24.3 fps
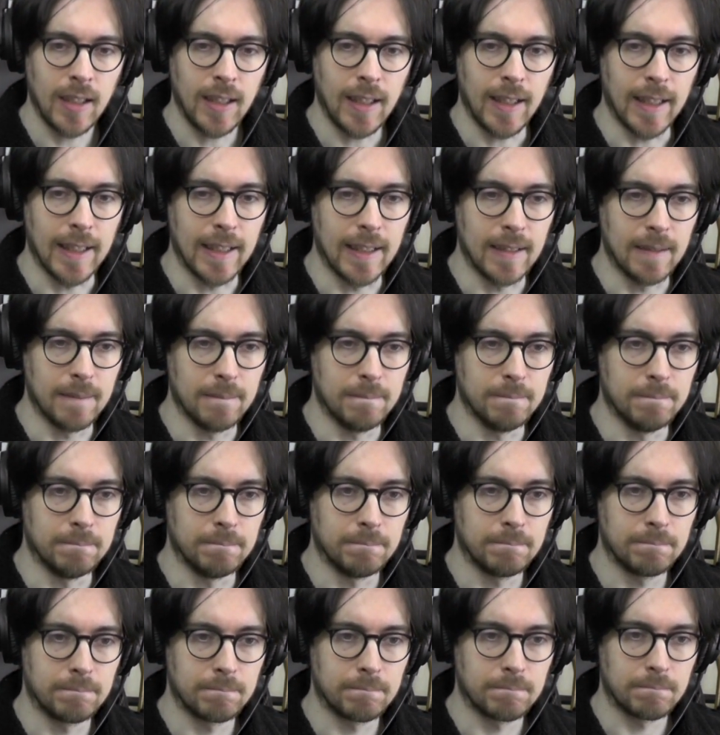
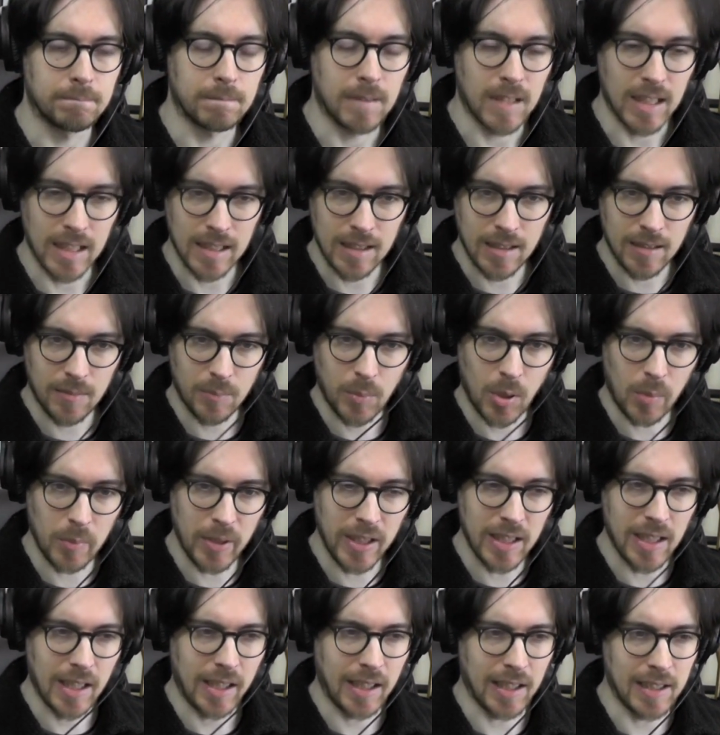it's
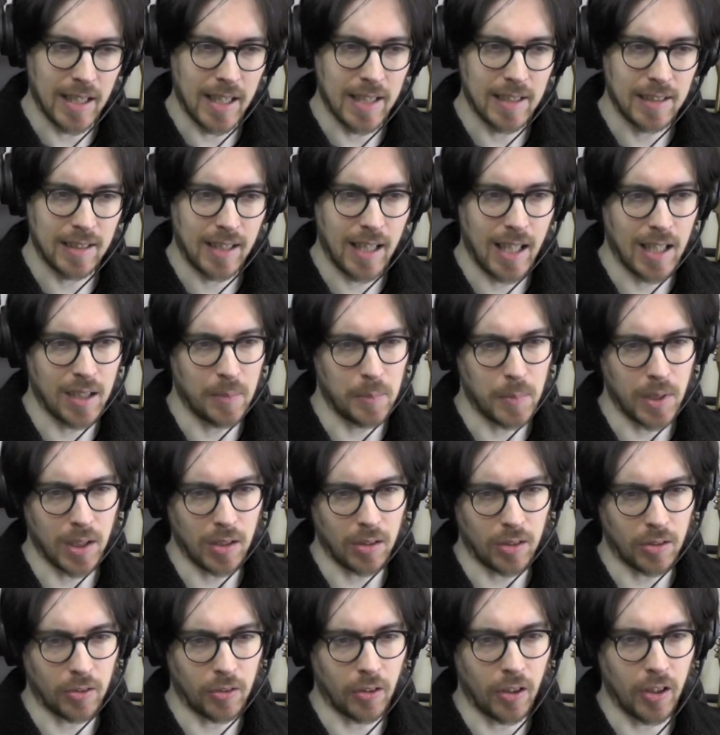probably like a nice kind of
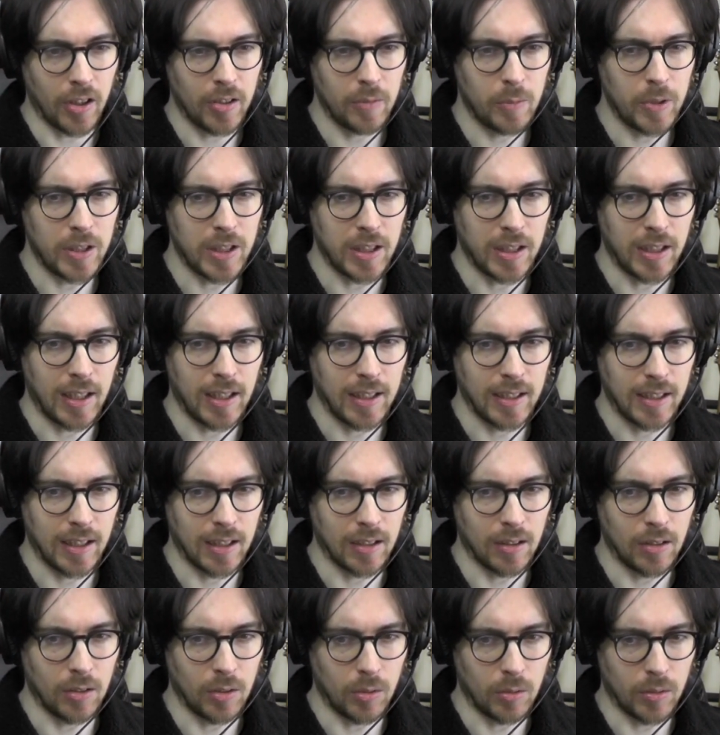middle ground where you can kind of
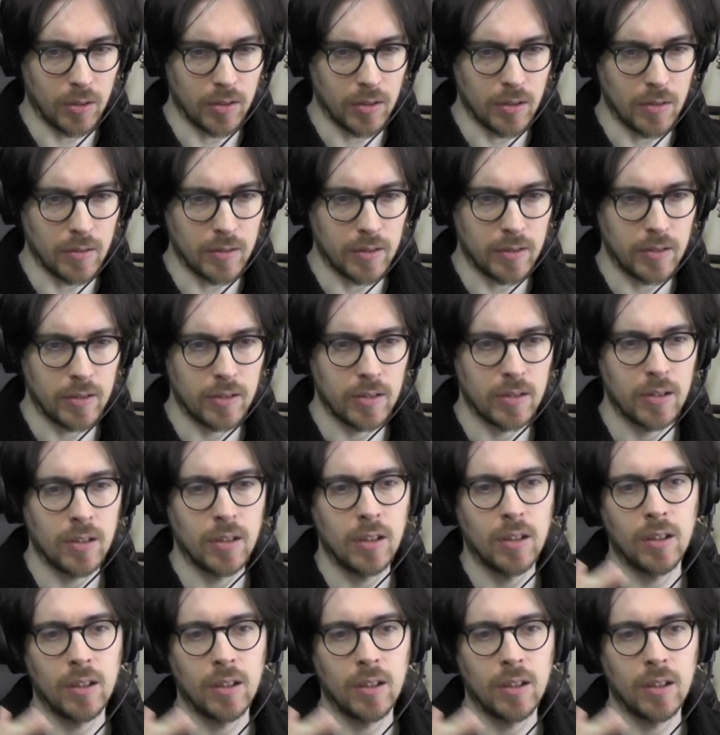get lower notes